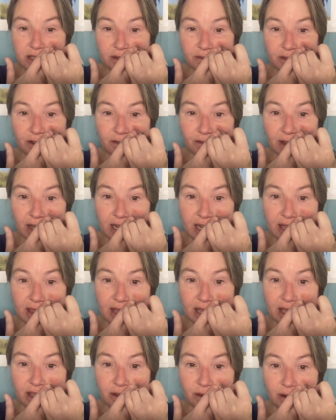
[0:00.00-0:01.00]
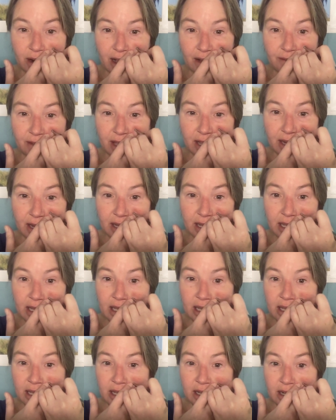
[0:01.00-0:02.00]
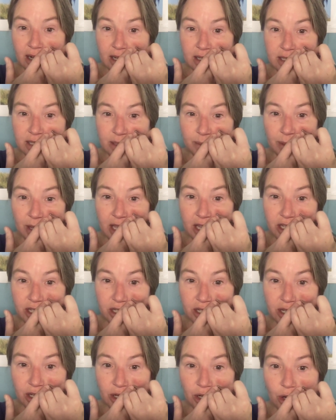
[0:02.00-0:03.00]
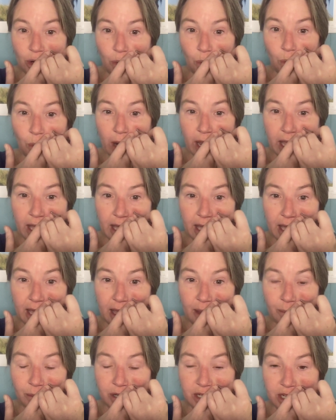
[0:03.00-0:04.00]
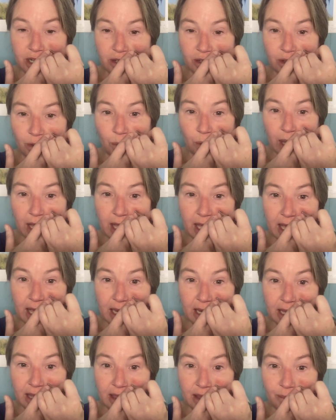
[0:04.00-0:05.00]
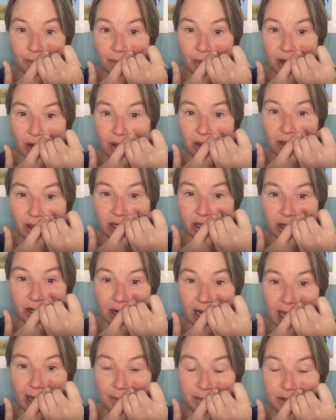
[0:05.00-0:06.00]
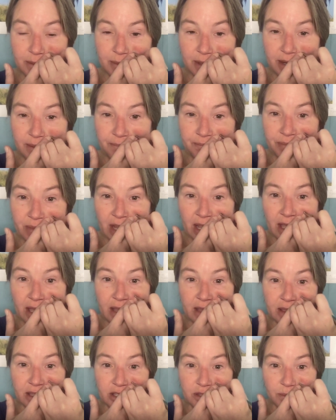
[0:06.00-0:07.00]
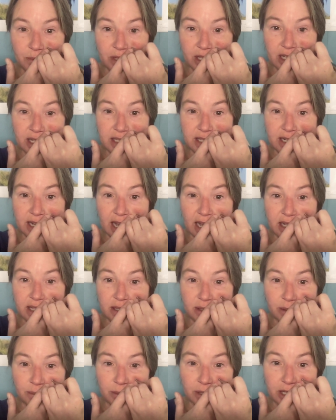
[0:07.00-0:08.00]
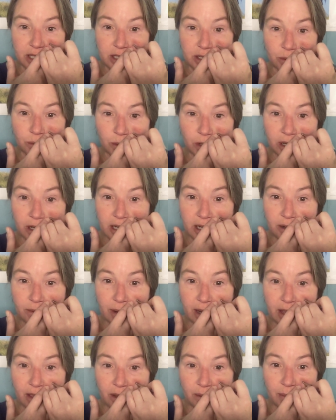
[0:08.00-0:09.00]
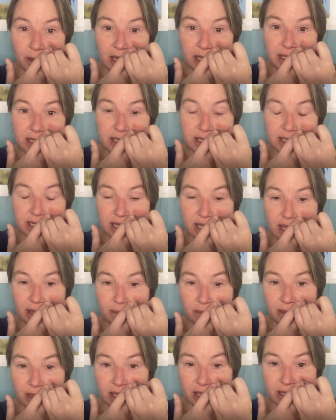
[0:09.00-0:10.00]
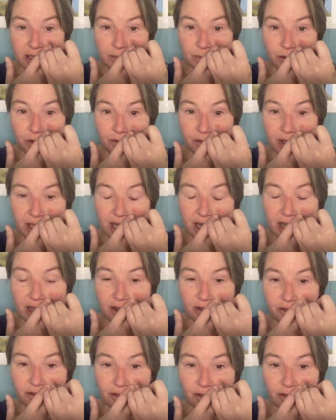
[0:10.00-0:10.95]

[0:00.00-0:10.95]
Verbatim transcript: So if you're finding that you're having constipation, waking, particularly waking in the middle in your abdomen, the spleen is an excellent place to work on a regular basis to keep things moving and